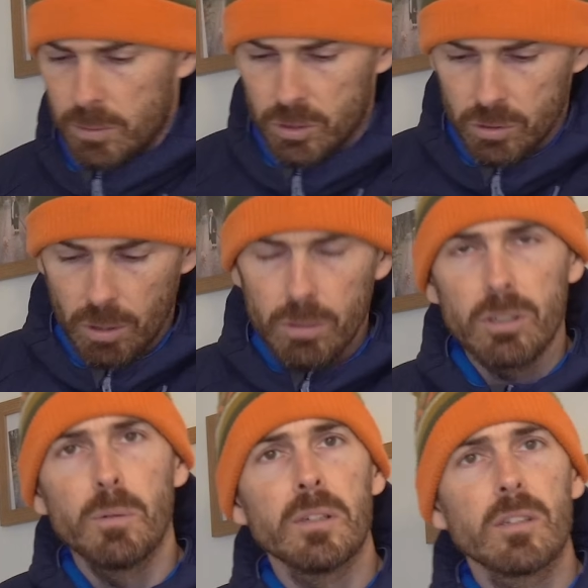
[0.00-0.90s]
scroll
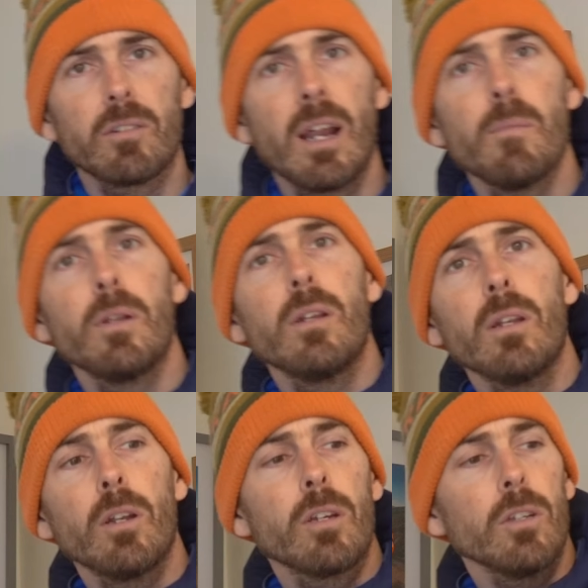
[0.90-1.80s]
through Instagram
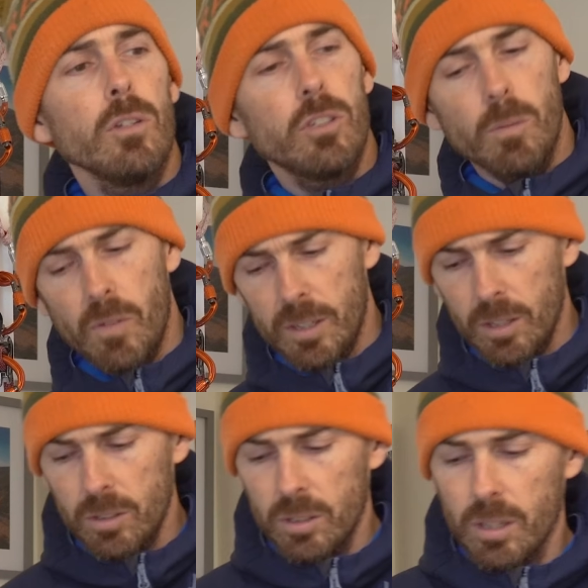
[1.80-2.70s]
and look at YouTube
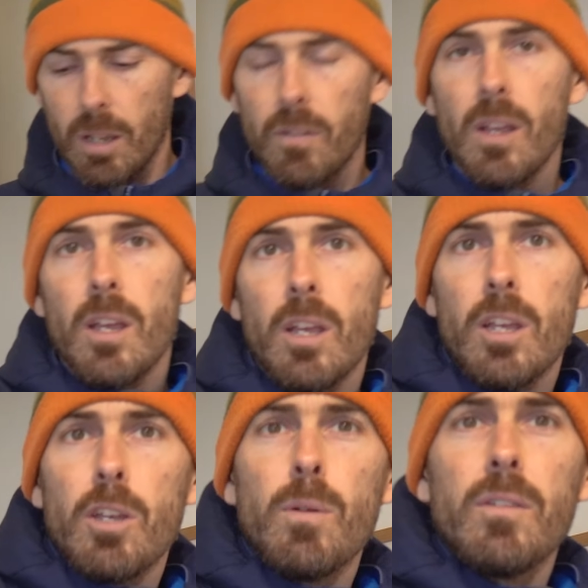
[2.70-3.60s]
videos and stuff,
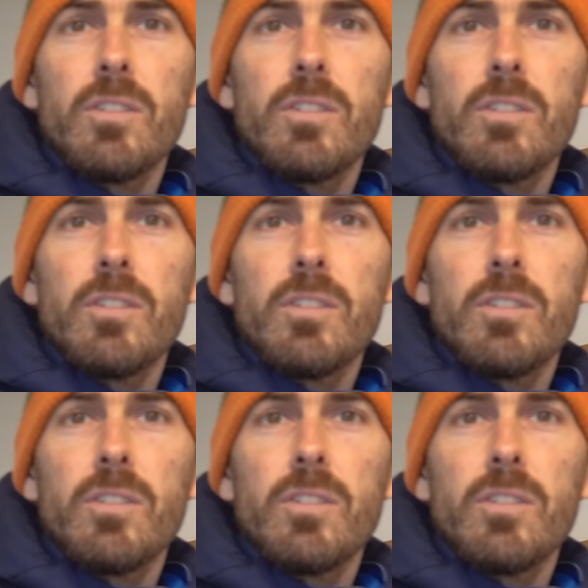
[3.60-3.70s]
you would have